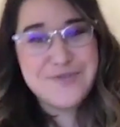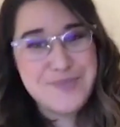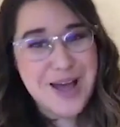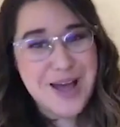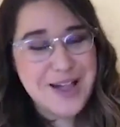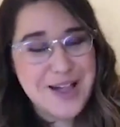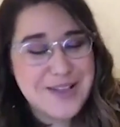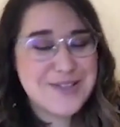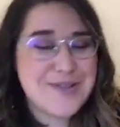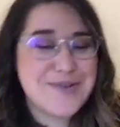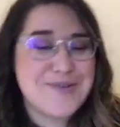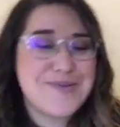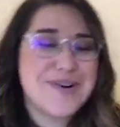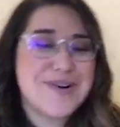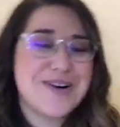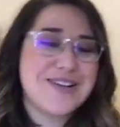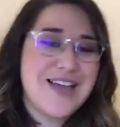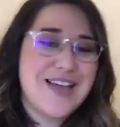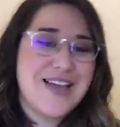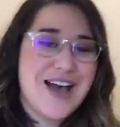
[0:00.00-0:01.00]
balance the
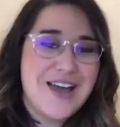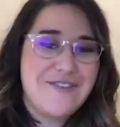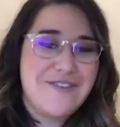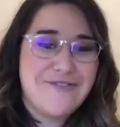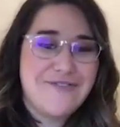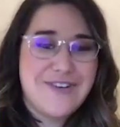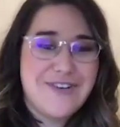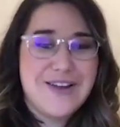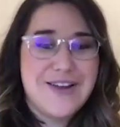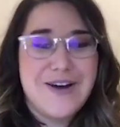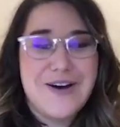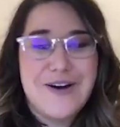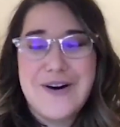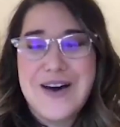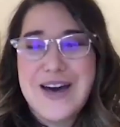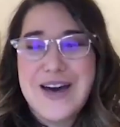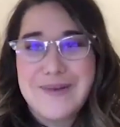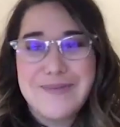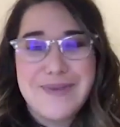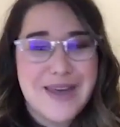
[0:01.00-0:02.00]
work life, you know,
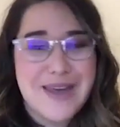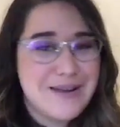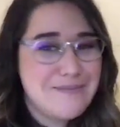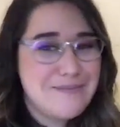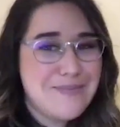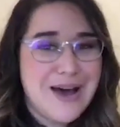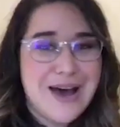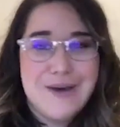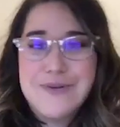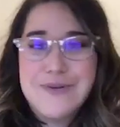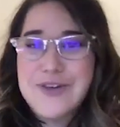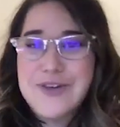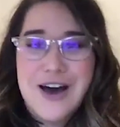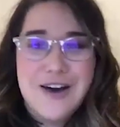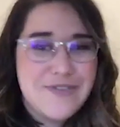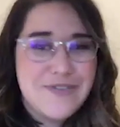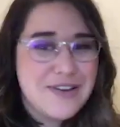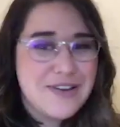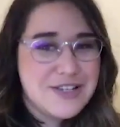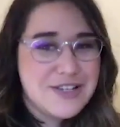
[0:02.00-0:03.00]
and I'm getting by with
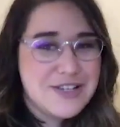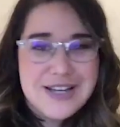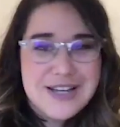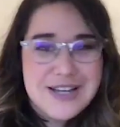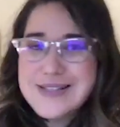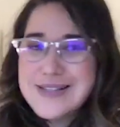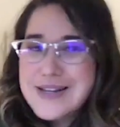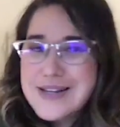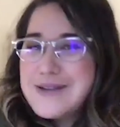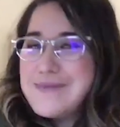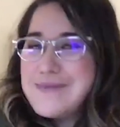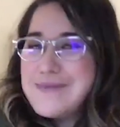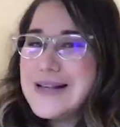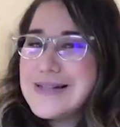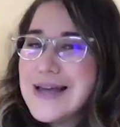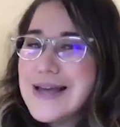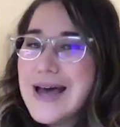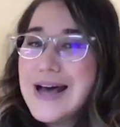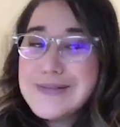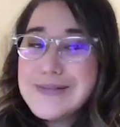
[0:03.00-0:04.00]
coffee and Jesus and an
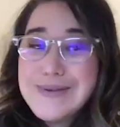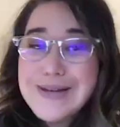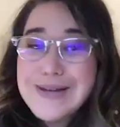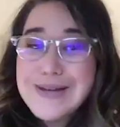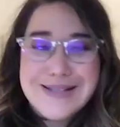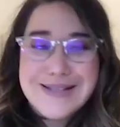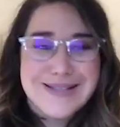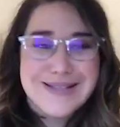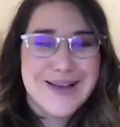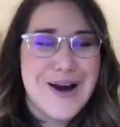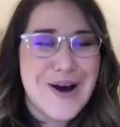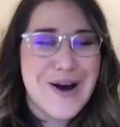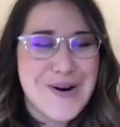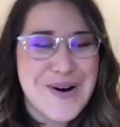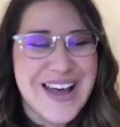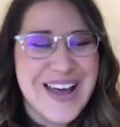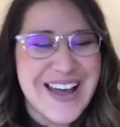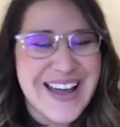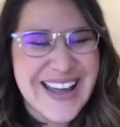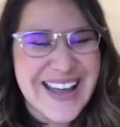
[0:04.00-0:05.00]
amazing husband. So,